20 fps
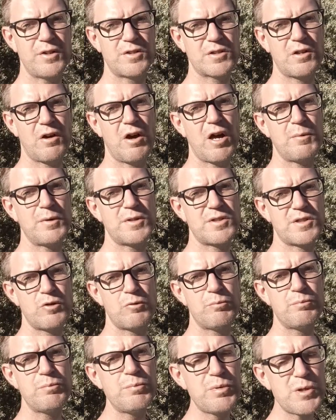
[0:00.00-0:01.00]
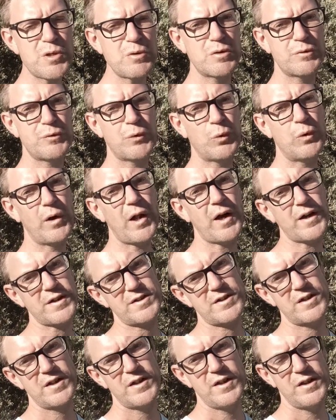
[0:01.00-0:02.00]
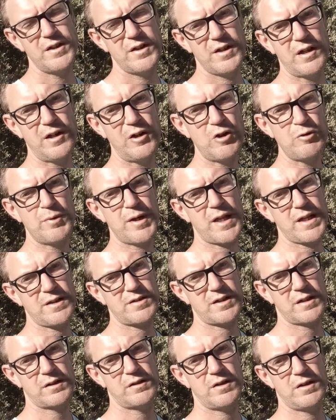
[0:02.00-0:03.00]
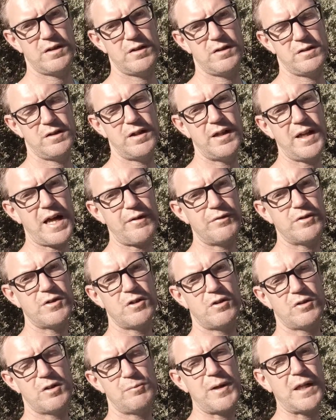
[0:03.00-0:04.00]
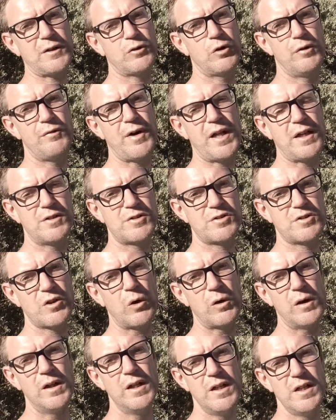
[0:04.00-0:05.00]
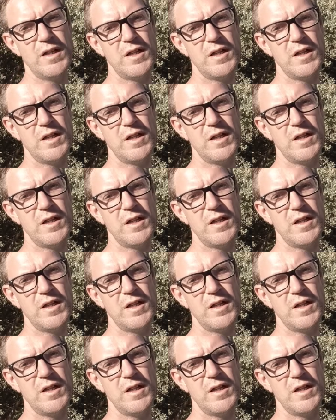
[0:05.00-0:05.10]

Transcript: in the sky, but still beautiful light illuminating the lavender on the Plateau de Valensole.